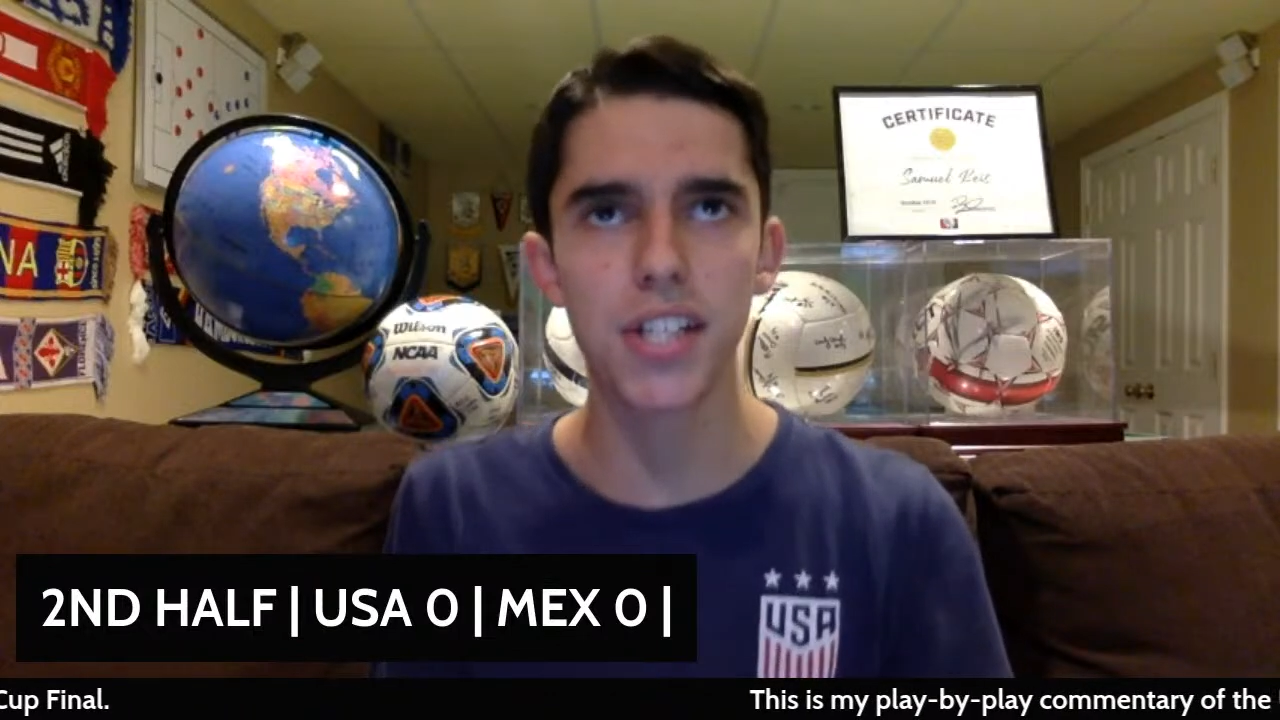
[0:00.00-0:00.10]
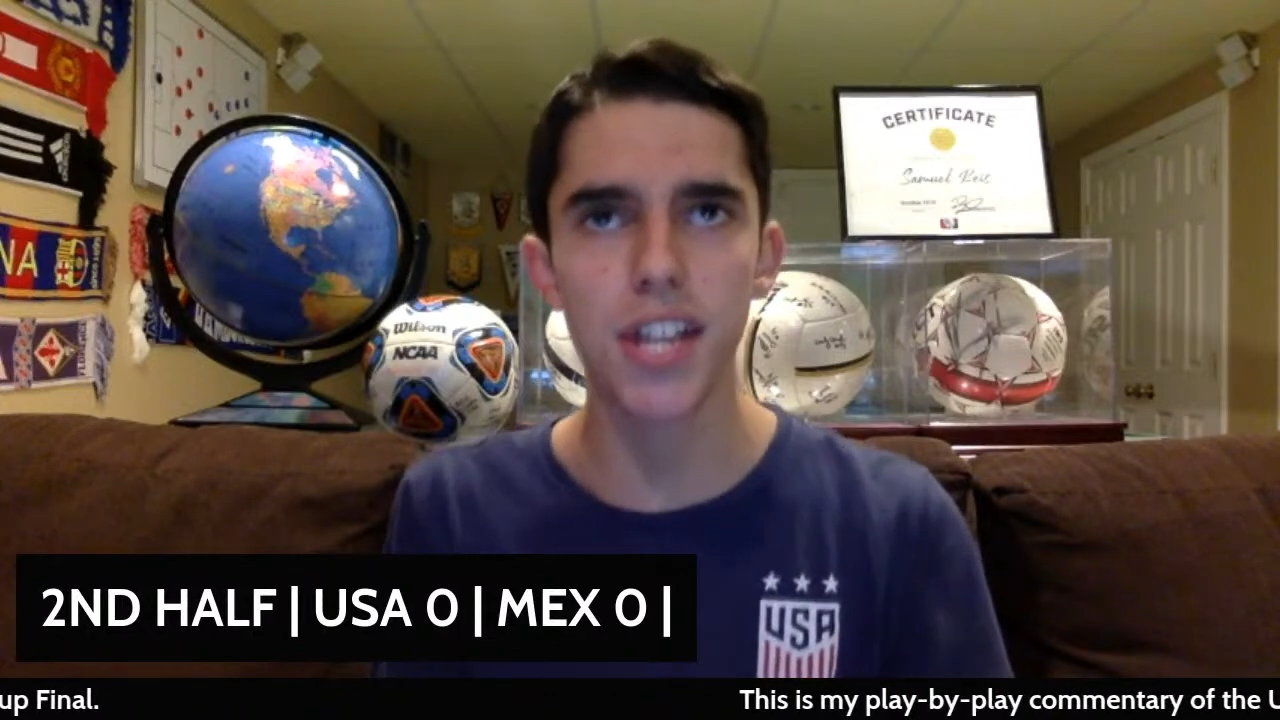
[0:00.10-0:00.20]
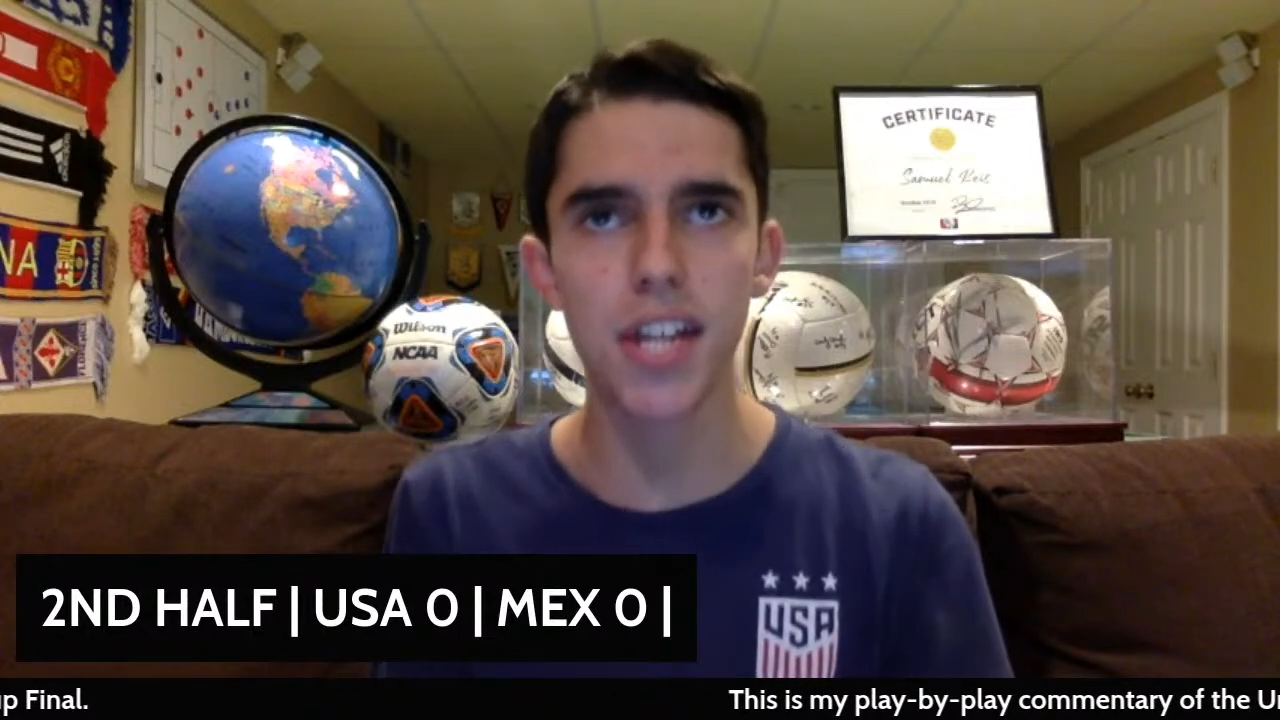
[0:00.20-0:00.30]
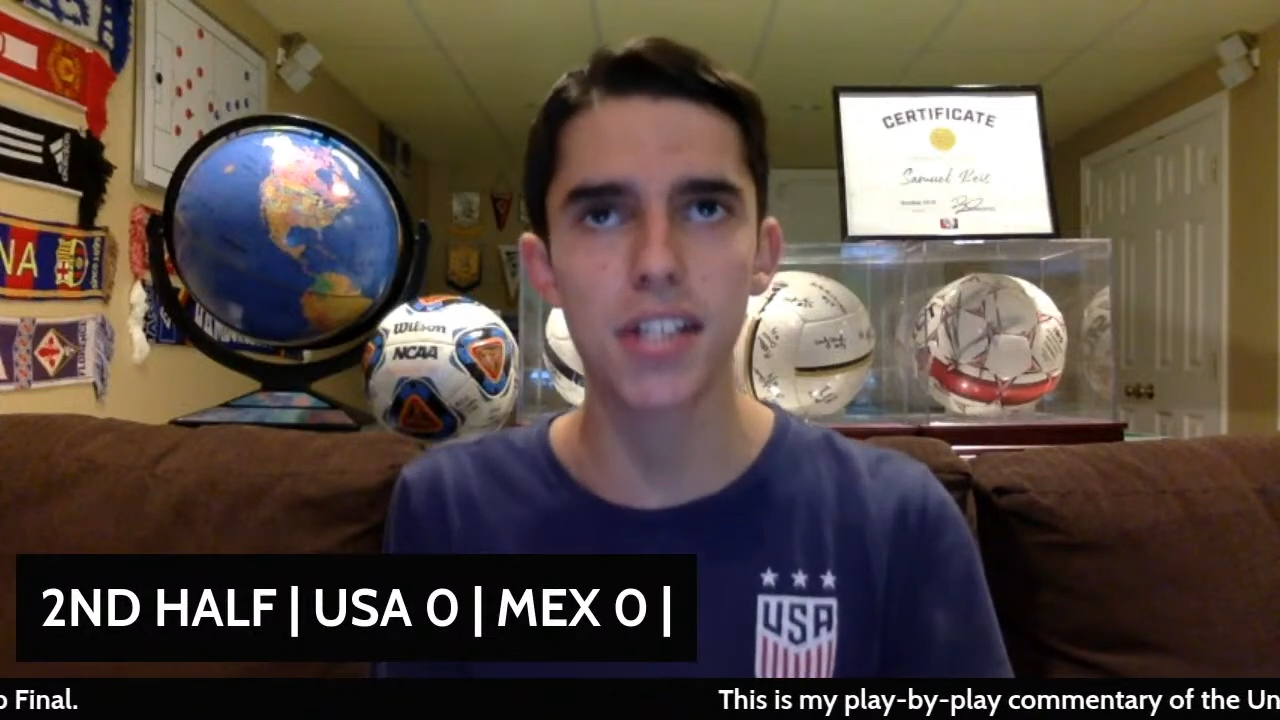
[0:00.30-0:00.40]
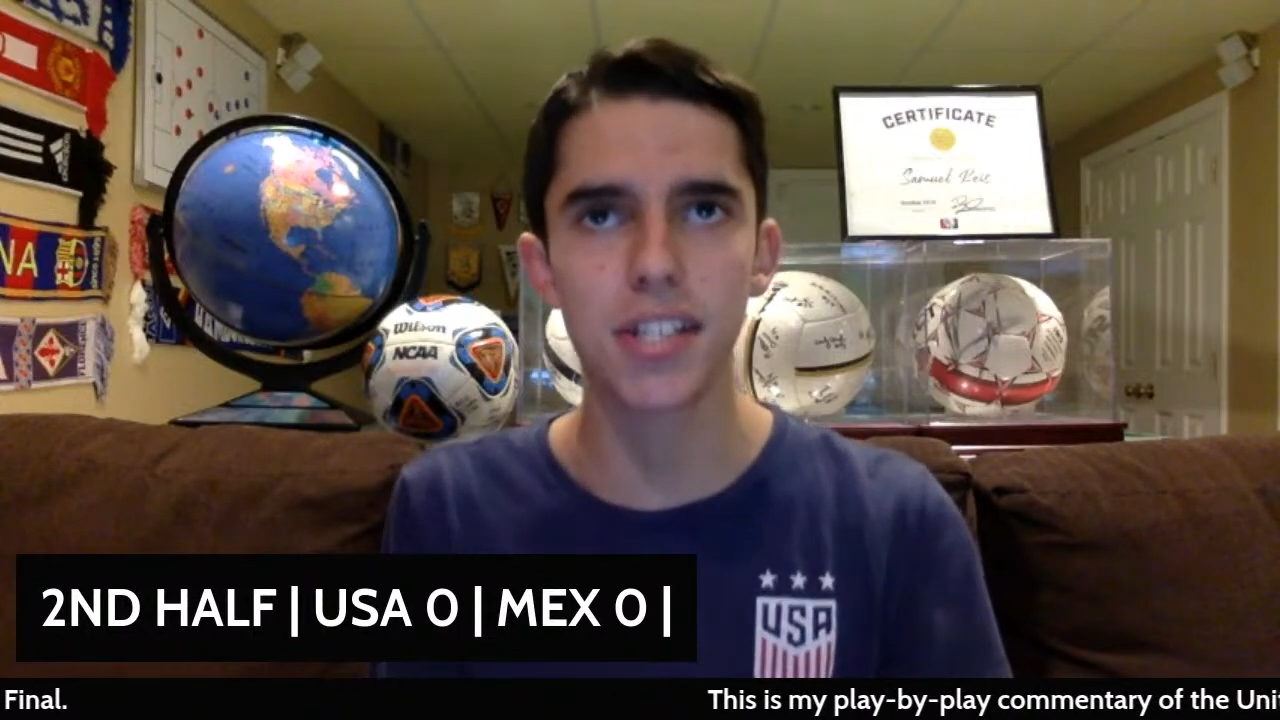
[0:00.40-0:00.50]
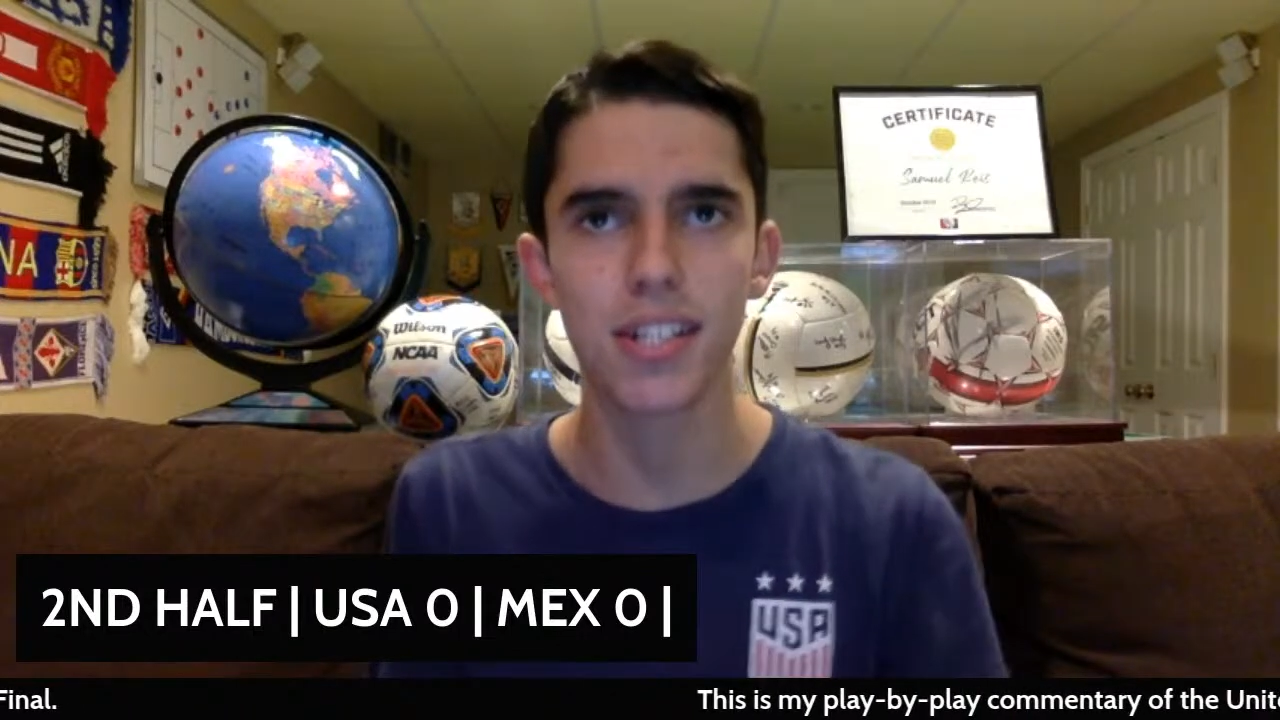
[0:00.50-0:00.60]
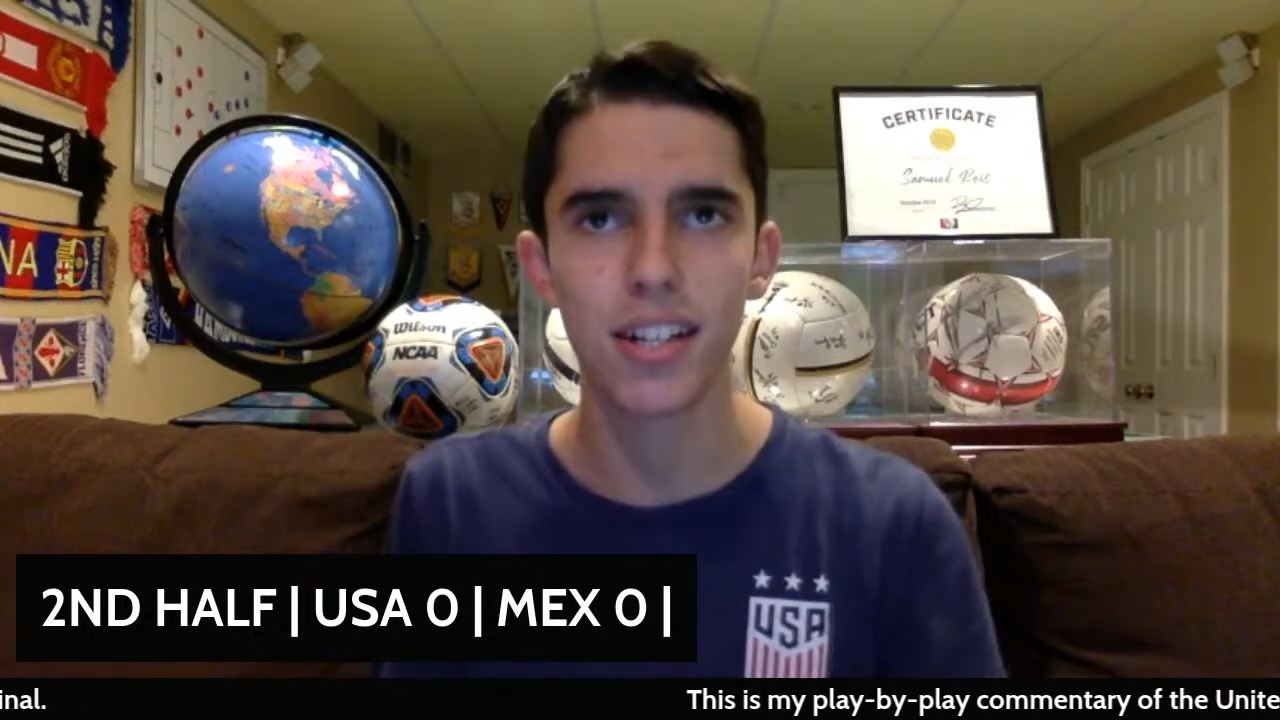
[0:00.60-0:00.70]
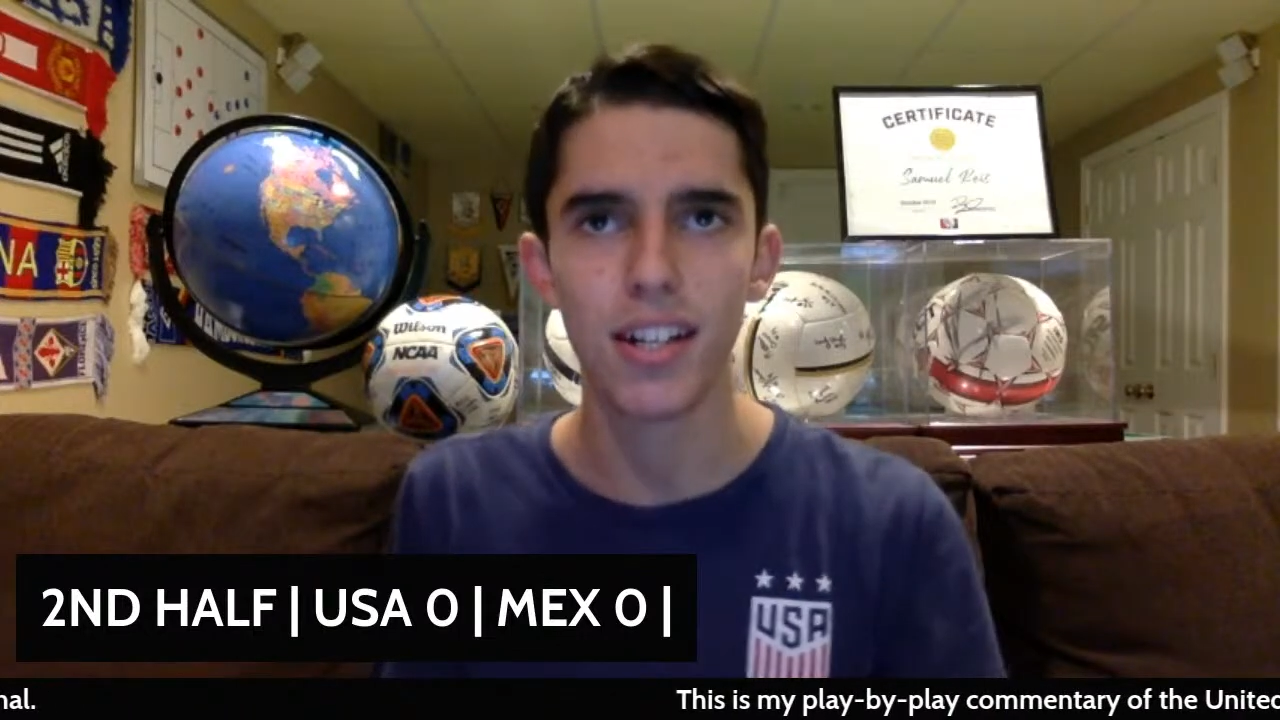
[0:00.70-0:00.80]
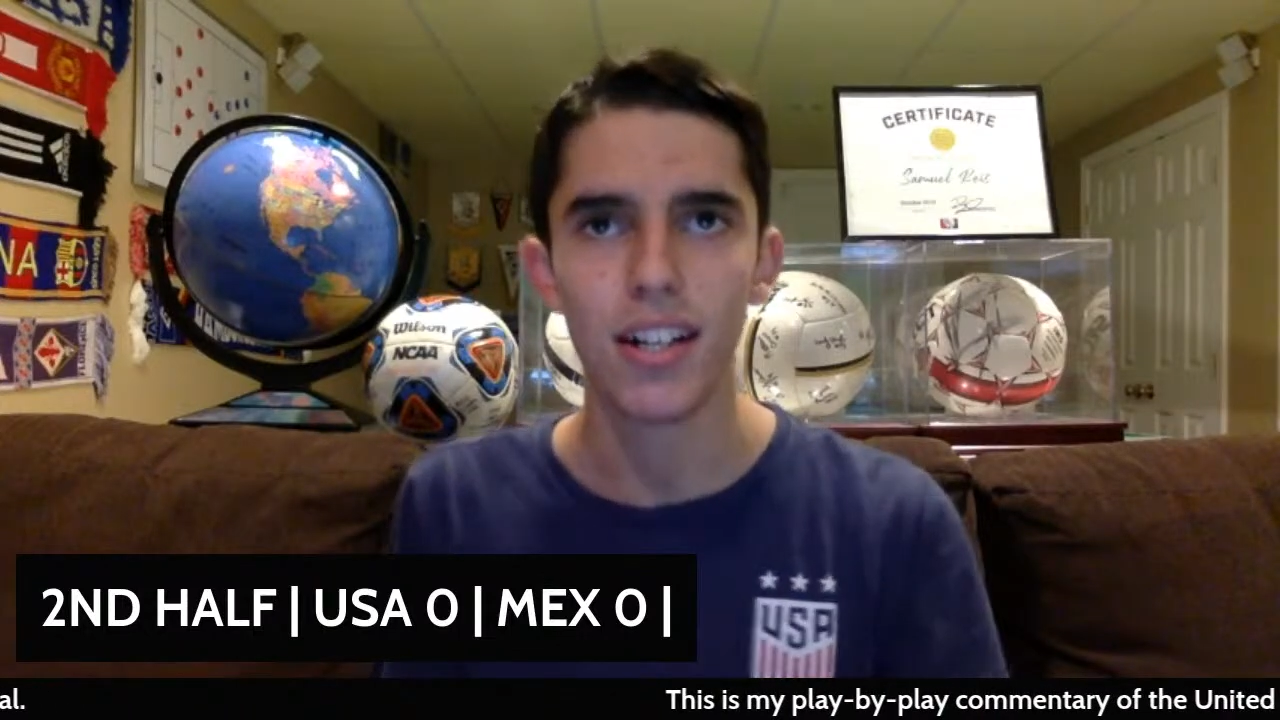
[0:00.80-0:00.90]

States.